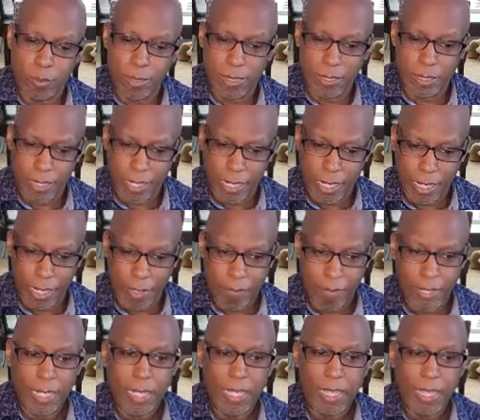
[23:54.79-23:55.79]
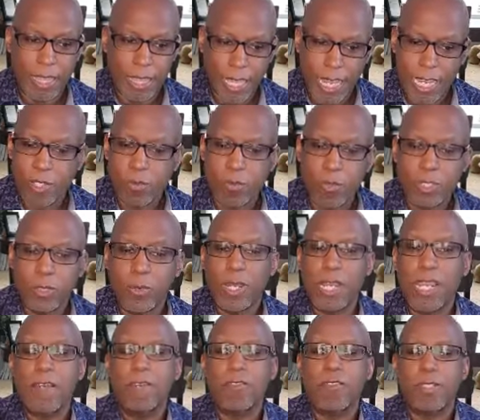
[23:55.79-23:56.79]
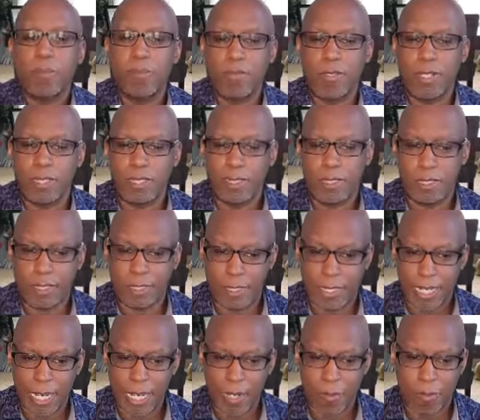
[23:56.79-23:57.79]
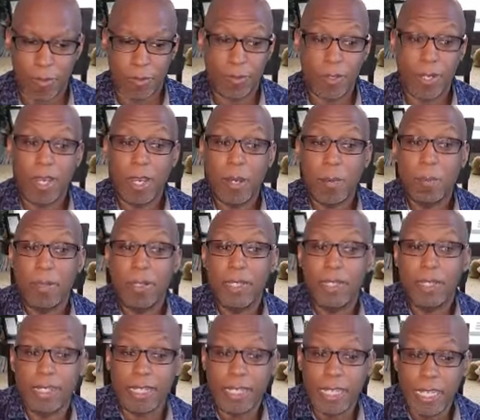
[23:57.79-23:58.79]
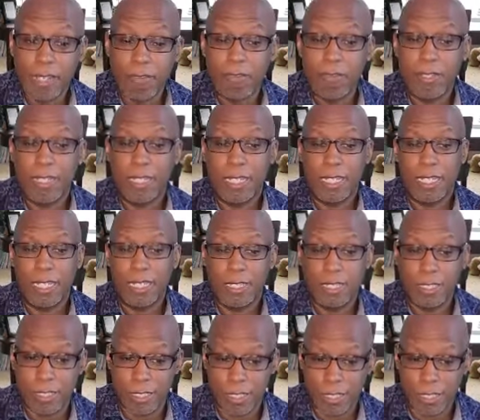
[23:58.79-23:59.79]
to be saved, that's what you have to bring to the table a yes, belief Jesus. in